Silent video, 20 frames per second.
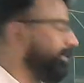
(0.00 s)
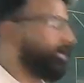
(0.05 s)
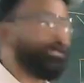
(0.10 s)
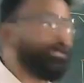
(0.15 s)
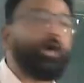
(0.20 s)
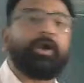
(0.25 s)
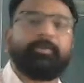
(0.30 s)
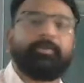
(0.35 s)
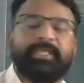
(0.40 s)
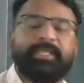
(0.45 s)
will
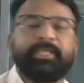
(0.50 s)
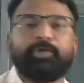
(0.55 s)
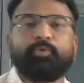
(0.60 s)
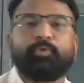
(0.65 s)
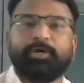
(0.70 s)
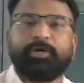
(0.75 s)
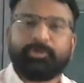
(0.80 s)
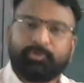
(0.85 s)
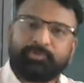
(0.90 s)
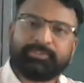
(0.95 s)
not be
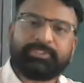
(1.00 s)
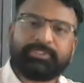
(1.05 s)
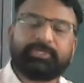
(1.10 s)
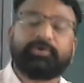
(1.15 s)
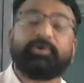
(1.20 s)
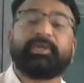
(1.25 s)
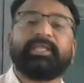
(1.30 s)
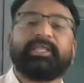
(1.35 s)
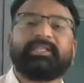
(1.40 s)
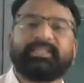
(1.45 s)
equal to
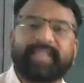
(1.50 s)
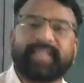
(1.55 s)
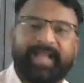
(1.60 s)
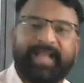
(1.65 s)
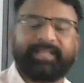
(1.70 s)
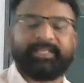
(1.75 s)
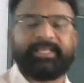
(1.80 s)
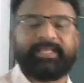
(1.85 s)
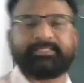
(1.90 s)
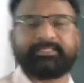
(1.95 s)
0. In
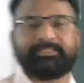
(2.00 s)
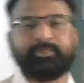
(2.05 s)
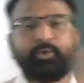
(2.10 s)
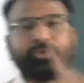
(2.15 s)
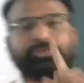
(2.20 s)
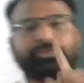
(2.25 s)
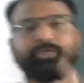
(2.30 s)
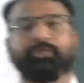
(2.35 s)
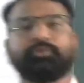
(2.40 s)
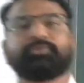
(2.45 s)
that case,
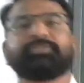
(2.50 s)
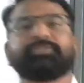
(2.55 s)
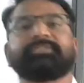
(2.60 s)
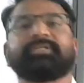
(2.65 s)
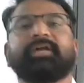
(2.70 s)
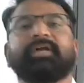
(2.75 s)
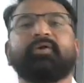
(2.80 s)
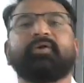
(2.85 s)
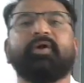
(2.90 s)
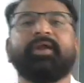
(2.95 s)
those solutions
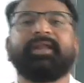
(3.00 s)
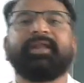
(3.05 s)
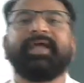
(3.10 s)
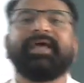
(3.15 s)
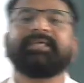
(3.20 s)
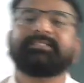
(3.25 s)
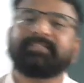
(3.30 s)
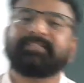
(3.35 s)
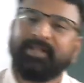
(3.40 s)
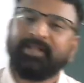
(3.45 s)
are called
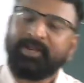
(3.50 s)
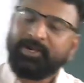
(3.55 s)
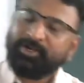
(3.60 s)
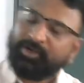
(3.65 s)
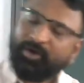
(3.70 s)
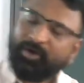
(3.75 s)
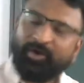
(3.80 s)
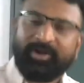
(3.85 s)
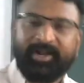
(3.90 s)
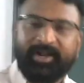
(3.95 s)
as
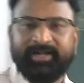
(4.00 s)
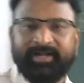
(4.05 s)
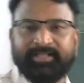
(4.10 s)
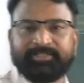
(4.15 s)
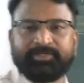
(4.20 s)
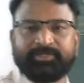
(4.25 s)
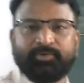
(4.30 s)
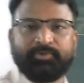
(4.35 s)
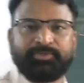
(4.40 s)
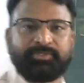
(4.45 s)
non-ideal
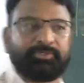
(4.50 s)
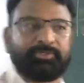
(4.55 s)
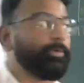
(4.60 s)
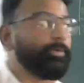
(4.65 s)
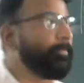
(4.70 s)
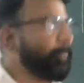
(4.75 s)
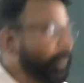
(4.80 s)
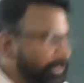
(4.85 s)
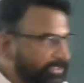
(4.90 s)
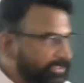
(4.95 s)
solution.
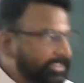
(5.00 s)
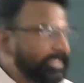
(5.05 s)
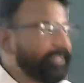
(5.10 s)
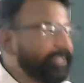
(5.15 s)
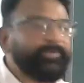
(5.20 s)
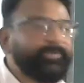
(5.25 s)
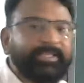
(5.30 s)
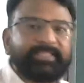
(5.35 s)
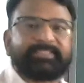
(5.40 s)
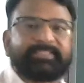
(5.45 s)
So mostly
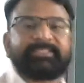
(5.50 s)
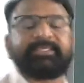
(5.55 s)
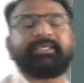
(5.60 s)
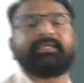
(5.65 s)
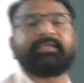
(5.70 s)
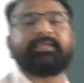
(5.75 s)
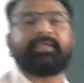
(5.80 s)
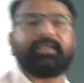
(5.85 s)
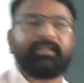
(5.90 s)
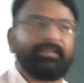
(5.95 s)
we
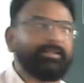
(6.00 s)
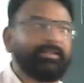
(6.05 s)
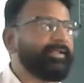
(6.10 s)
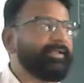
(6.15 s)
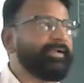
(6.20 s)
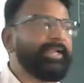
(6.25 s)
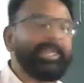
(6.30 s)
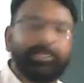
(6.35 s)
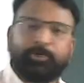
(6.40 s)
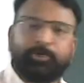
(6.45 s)
see in
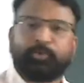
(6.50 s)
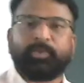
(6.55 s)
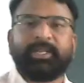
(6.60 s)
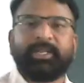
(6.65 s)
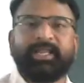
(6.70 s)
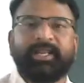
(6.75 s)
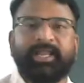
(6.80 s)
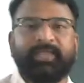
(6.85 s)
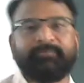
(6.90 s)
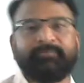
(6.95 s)
the
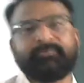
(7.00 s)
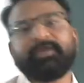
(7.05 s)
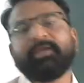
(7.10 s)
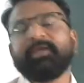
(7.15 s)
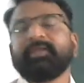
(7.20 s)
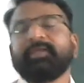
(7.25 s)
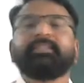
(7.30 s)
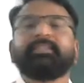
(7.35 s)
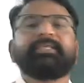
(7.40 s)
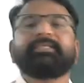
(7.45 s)
day-to-day life,
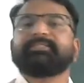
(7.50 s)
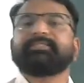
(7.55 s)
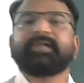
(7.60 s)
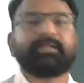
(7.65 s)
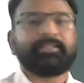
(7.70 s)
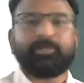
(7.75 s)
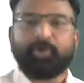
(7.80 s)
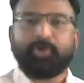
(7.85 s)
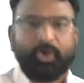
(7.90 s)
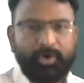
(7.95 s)
these
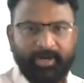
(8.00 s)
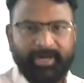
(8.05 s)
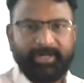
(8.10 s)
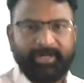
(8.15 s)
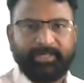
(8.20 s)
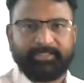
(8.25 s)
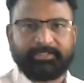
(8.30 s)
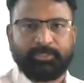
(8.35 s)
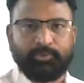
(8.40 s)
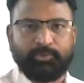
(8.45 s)
are the
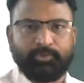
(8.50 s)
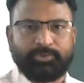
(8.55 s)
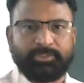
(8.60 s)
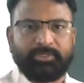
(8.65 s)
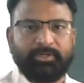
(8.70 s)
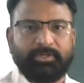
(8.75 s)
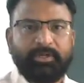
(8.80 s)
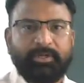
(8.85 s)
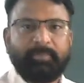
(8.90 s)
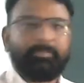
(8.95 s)
non-ideal solutions.
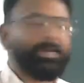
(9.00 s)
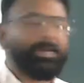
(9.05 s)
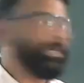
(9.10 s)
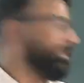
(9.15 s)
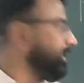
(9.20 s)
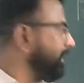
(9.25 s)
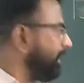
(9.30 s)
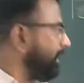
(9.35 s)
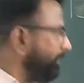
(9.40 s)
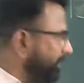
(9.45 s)
But in
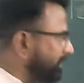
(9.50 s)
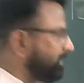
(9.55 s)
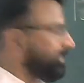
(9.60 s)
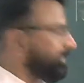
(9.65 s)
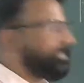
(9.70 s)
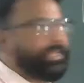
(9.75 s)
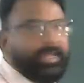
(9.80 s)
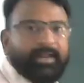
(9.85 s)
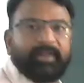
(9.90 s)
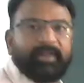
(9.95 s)
the
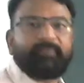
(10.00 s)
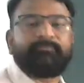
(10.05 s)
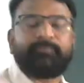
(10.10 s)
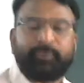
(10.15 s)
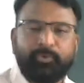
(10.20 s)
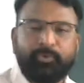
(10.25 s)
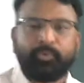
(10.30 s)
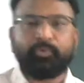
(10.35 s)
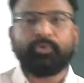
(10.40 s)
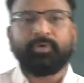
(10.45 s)
chemistry, there are
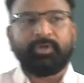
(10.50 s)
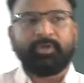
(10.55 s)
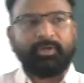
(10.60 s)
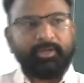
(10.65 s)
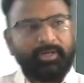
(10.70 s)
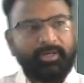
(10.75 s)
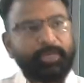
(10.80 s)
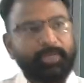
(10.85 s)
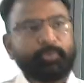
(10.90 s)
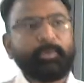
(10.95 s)
few
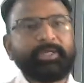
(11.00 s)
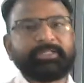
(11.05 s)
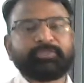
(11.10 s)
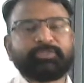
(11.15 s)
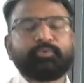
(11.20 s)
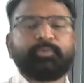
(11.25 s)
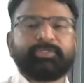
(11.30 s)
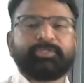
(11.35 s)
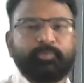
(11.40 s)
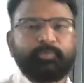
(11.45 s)

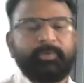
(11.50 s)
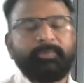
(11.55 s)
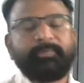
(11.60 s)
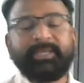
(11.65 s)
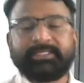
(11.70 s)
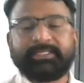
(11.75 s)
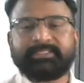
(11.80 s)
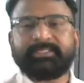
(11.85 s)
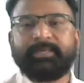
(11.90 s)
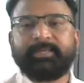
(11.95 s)
liquids which we
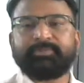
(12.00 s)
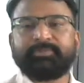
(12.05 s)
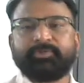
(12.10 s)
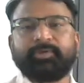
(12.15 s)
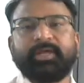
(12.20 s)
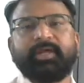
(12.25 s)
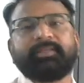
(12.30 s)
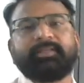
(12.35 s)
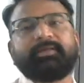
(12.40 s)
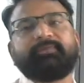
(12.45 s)
mix them
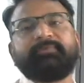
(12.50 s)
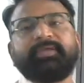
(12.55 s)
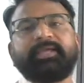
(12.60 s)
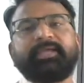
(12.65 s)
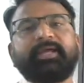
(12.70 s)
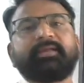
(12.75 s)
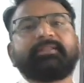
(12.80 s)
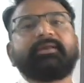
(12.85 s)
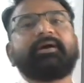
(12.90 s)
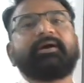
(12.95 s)
together, we
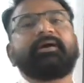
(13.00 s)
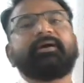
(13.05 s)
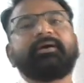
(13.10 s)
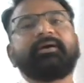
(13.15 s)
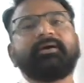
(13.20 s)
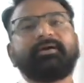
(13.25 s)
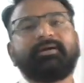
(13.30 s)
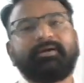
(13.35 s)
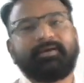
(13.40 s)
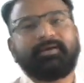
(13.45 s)
get
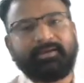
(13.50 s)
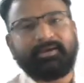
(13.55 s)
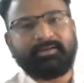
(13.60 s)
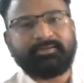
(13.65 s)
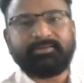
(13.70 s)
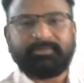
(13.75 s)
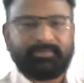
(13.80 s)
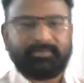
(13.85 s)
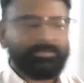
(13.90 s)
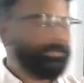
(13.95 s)

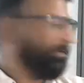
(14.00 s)
the